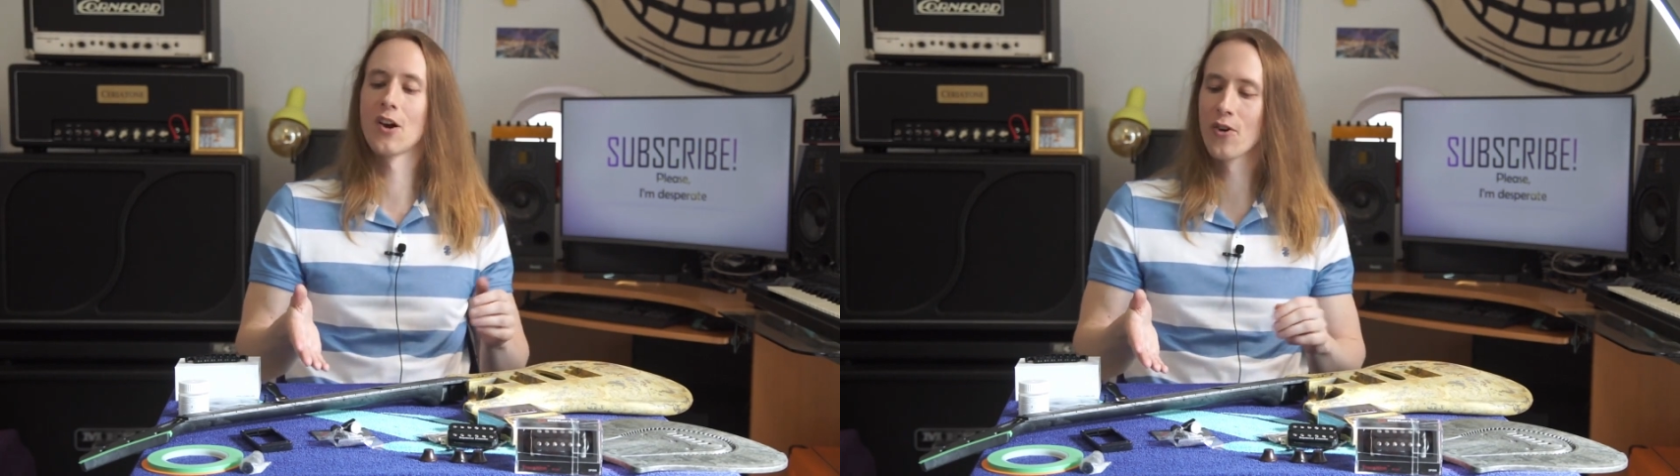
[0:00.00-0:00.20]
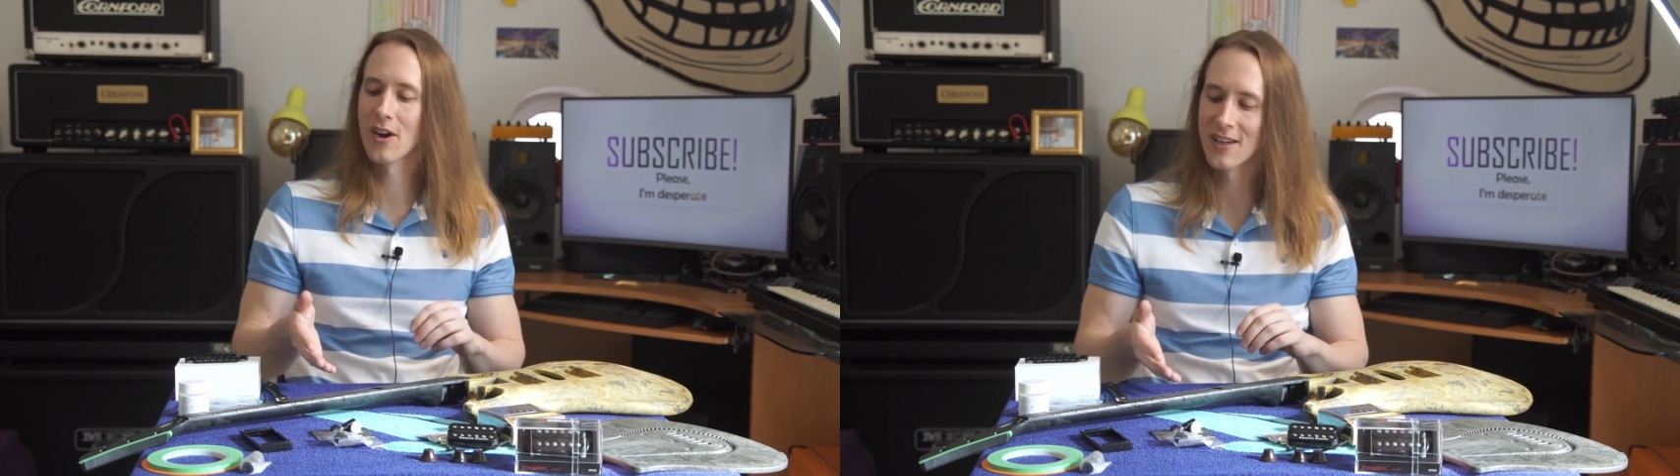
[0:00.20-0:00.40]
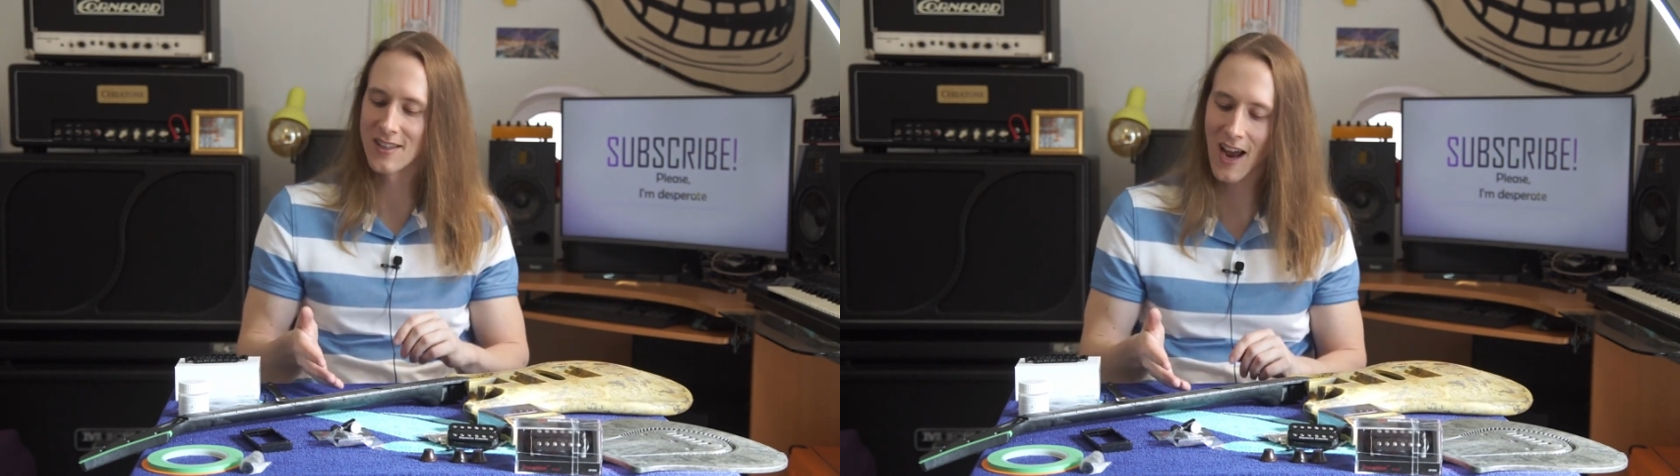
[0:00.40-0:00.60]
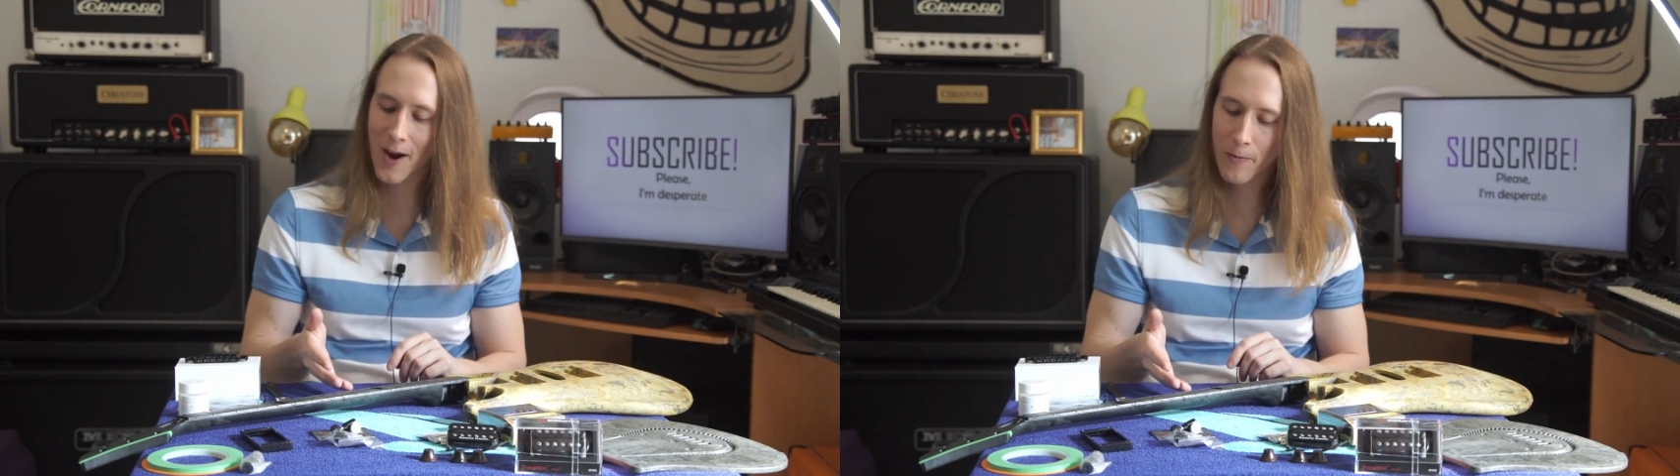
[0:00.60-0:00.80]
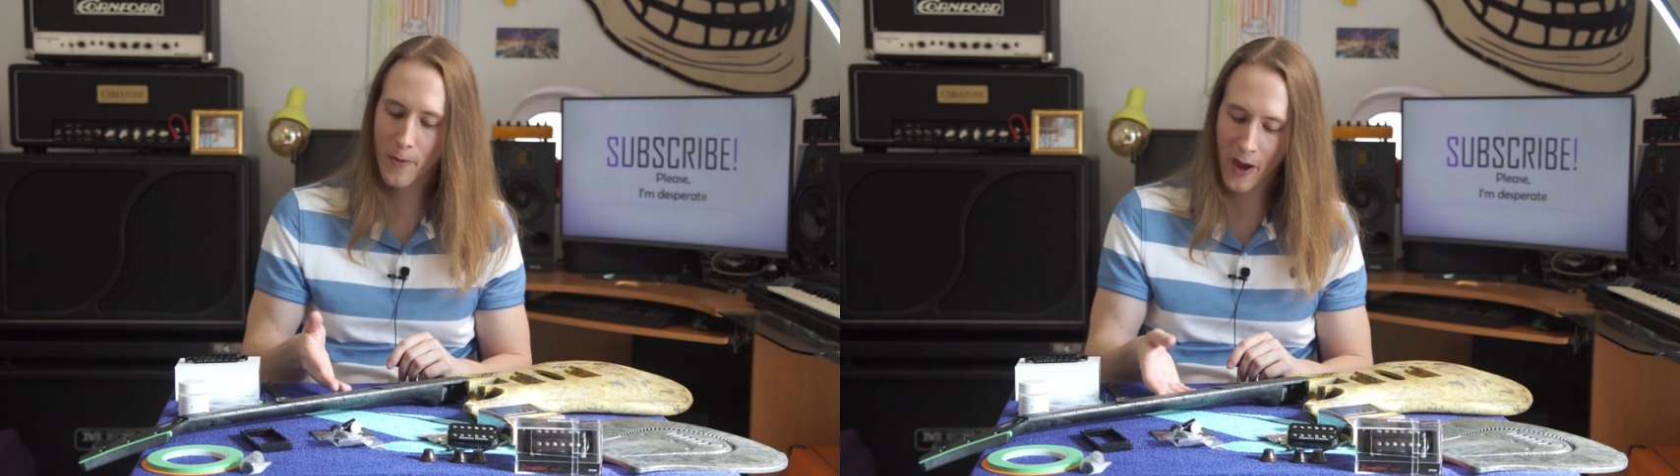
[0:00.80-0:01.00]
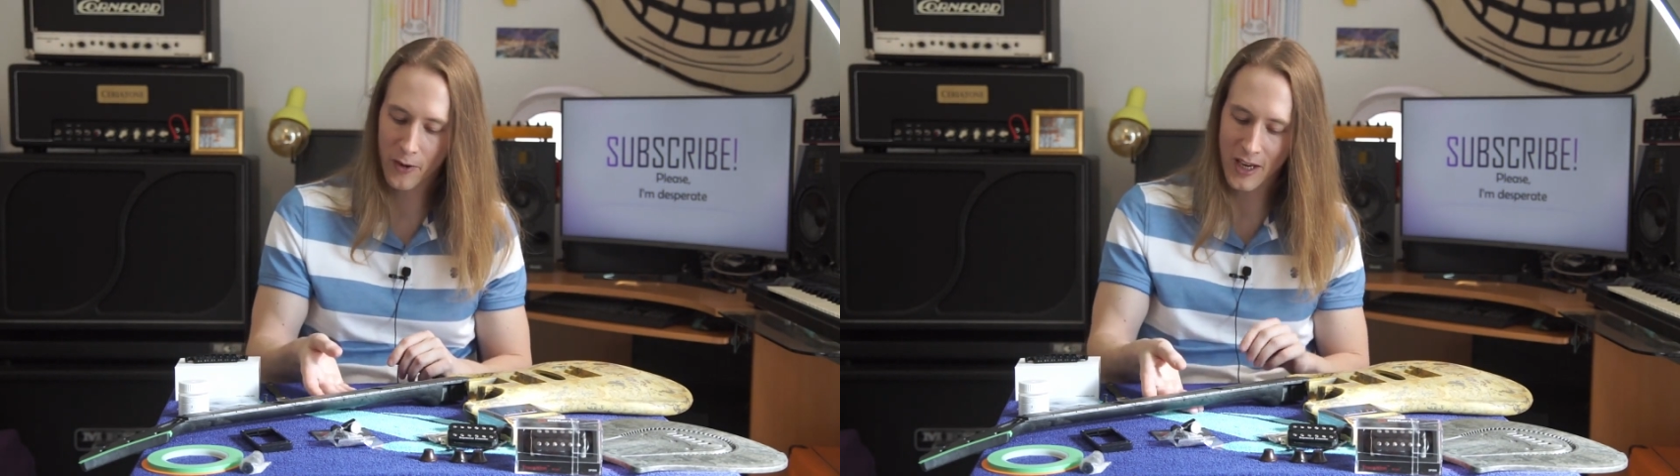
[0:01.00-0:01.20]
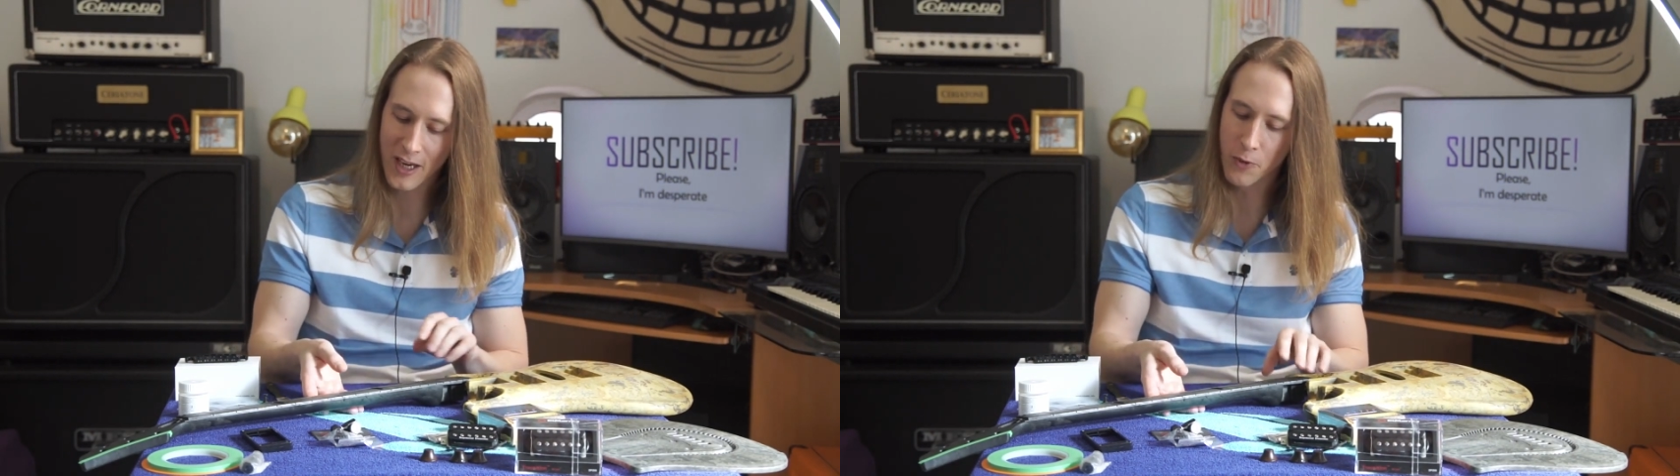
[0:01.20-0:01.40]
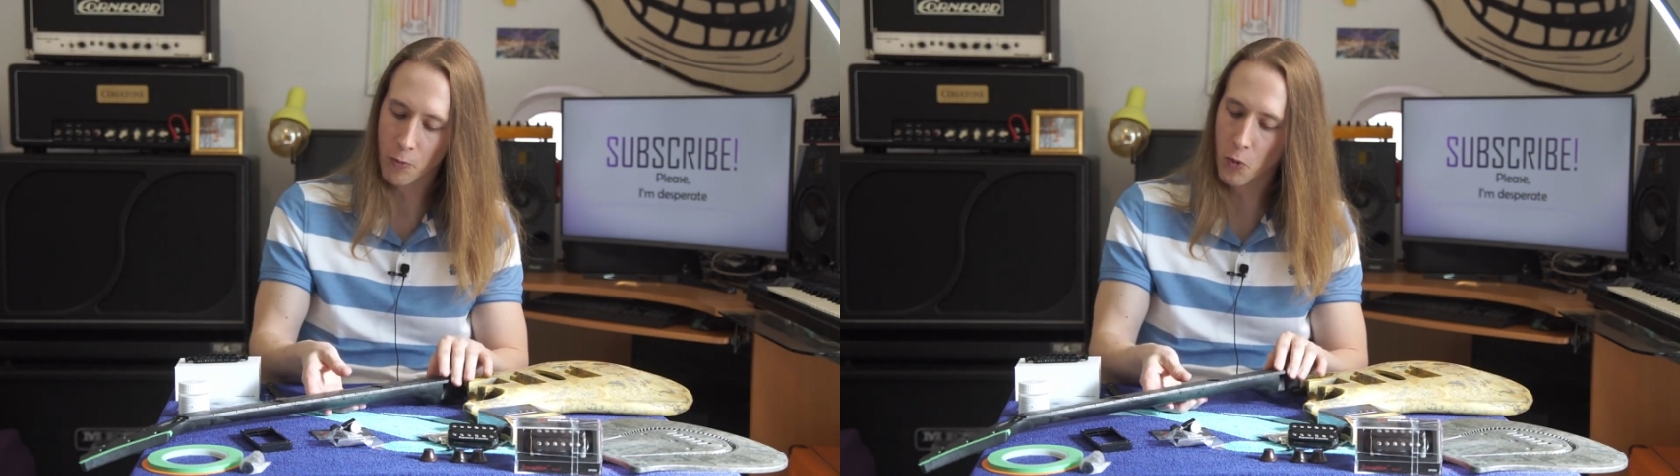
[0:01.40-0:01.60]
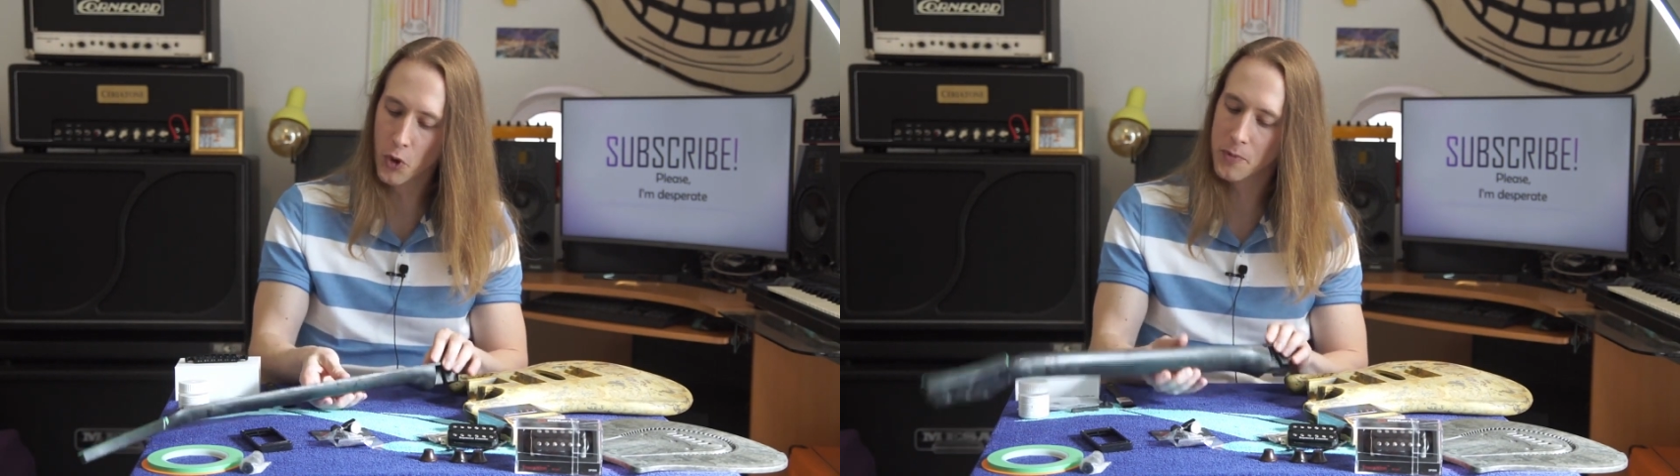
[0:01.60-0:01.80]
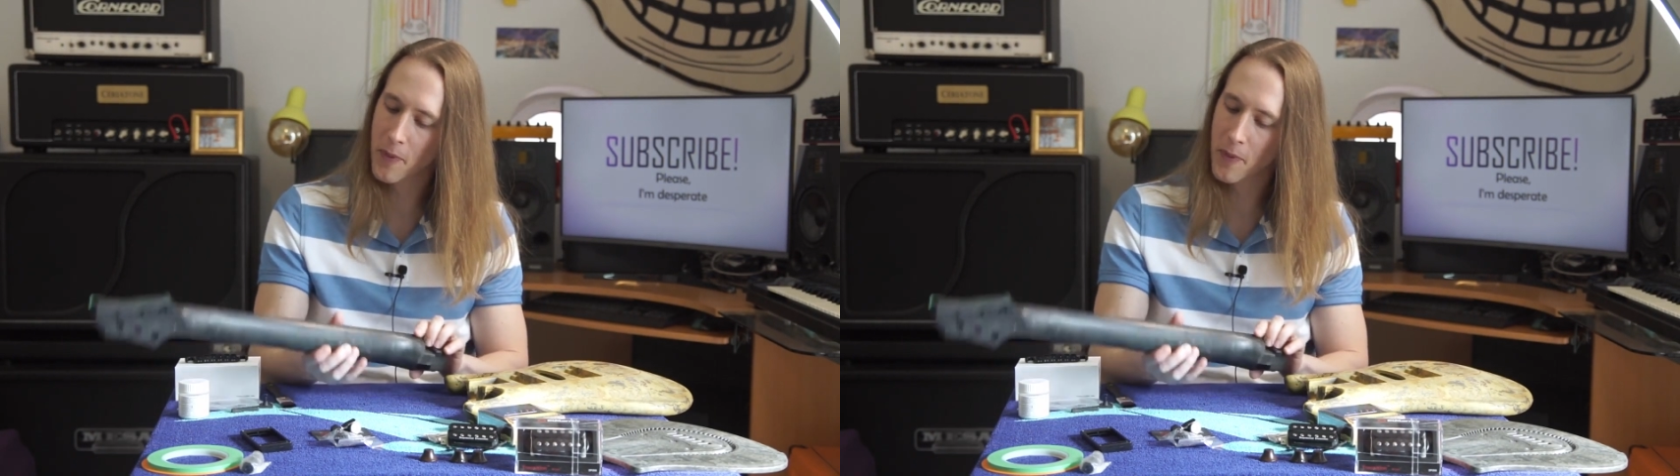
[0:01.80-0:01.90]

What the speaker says: looking guitar without any wood